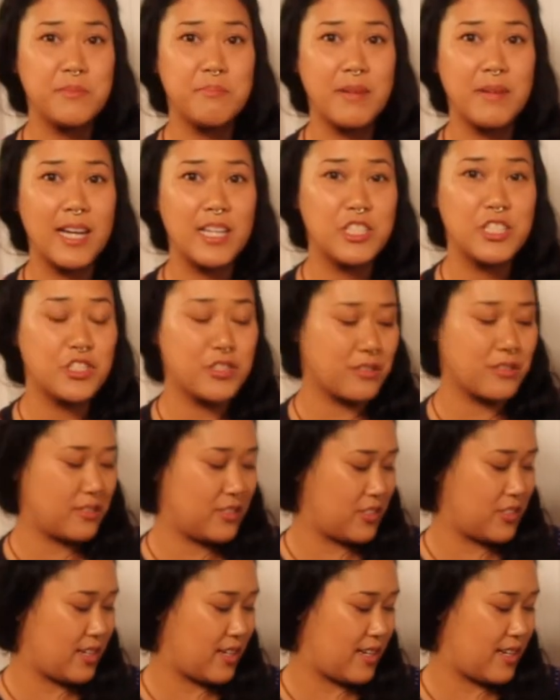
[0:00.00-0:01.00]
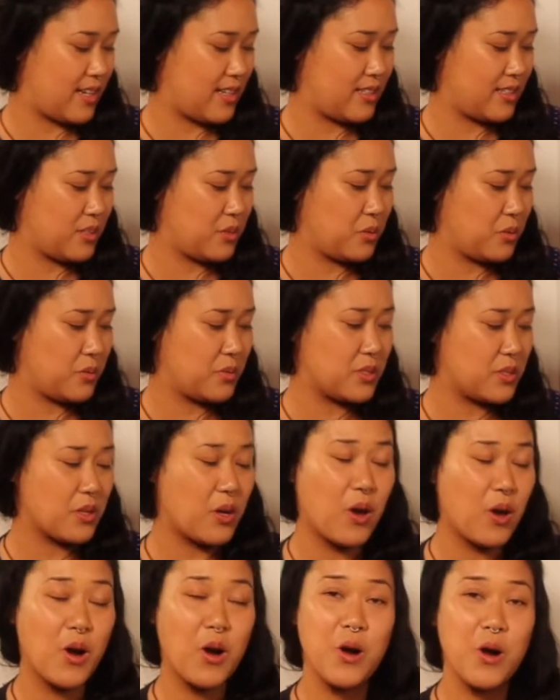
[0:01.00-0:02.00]
magical child who was
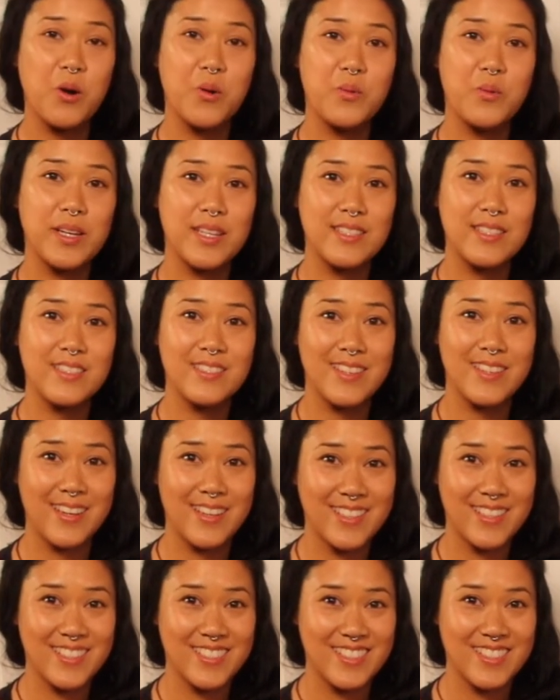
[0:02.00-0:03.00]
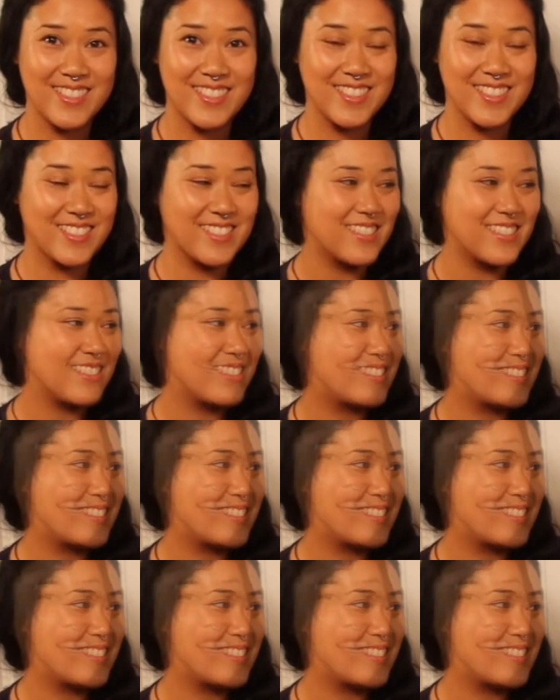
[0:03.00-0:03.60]
always changing.